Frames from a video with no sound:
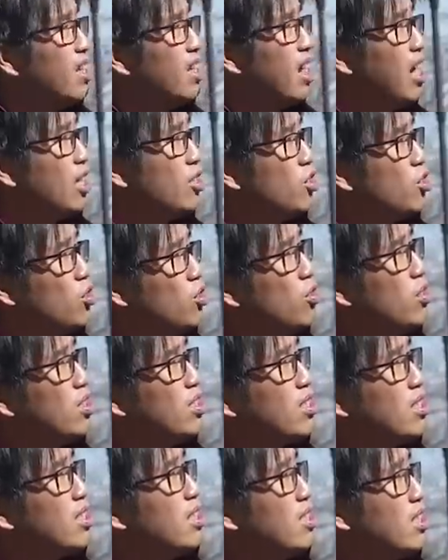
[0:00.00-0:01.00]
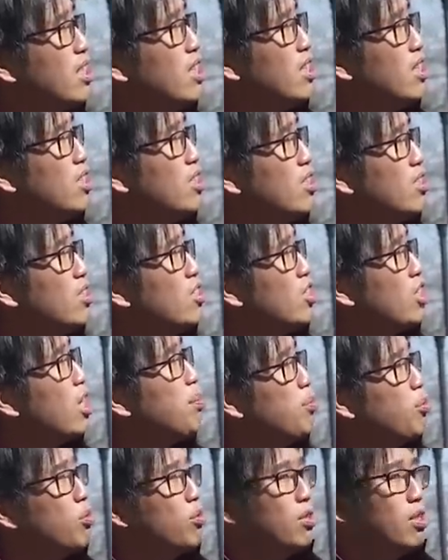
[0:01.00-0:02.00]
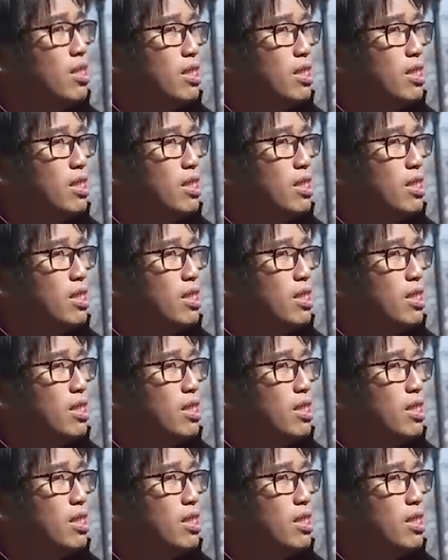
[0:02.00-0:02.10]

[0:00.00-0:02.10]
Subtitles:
our students attend chapel,